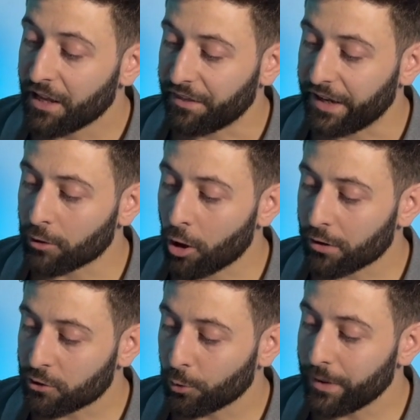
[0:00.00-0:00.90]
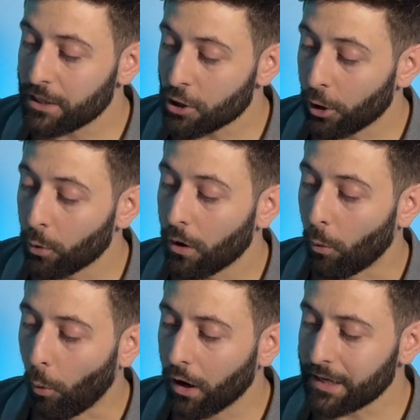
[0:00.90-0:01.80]
There are to be no
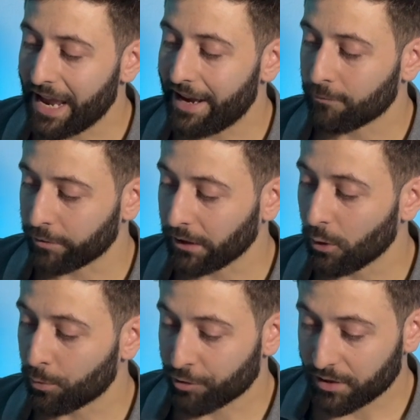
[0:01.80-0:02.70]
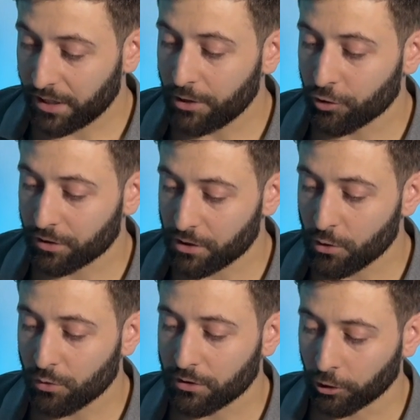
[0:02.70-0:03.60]
1-hand reload procedures
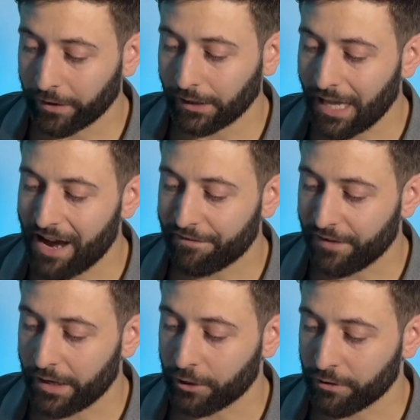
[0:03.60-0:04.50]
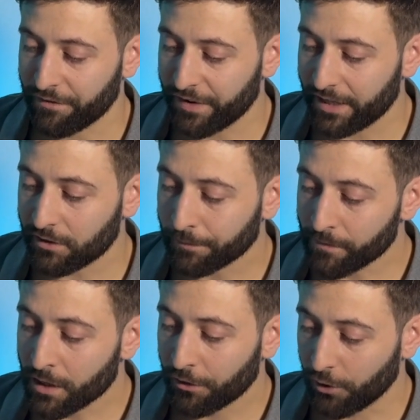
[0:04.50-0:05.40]
used during live fire events.
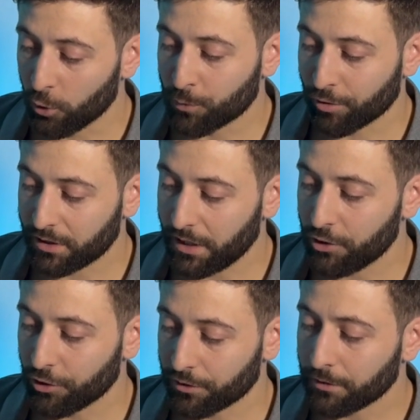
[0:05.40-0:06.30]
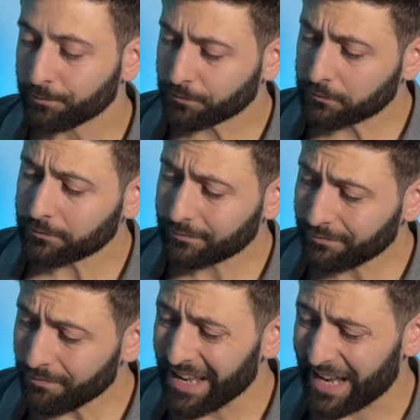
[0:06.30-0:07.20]
Those procedures,
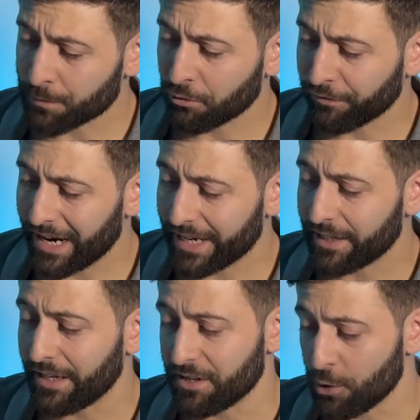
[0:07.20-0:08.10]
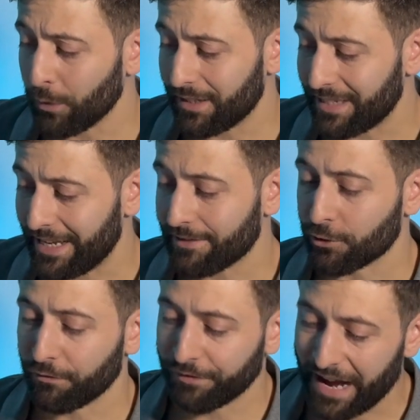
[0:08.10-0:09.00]
as provided in Unit 10
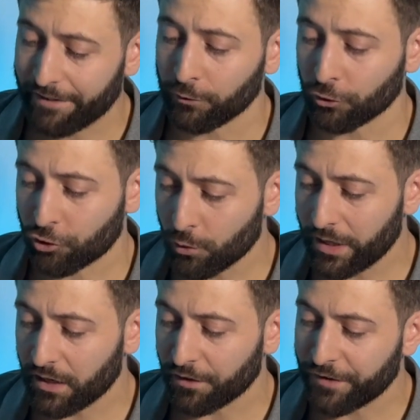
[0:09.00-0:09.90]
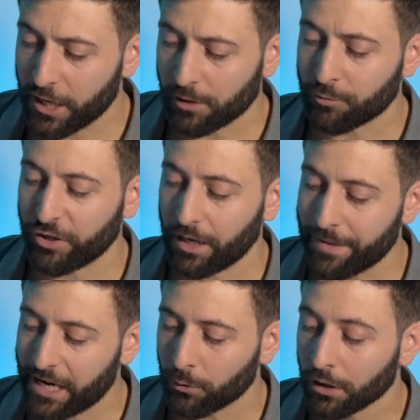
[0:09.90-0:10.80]
Survival Shooting of the Firearm Training
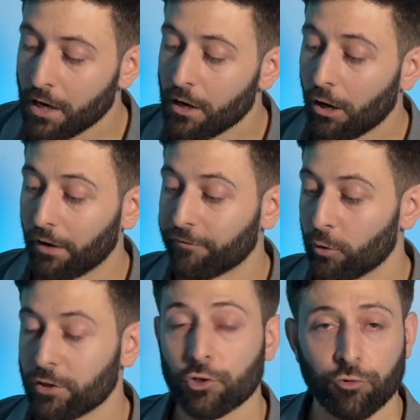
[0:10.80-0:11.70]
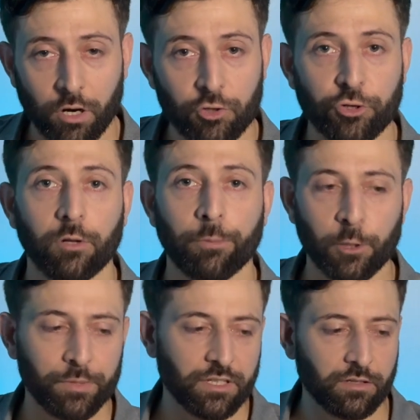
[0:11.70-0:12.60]
Manual, are for instructional
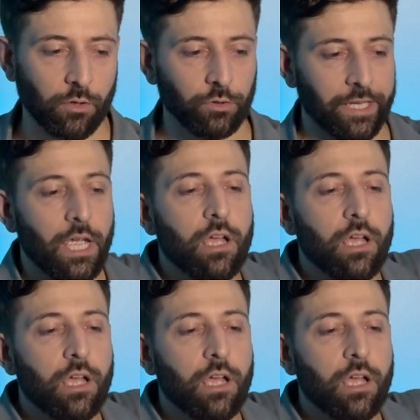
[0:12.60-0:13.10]
purposes only.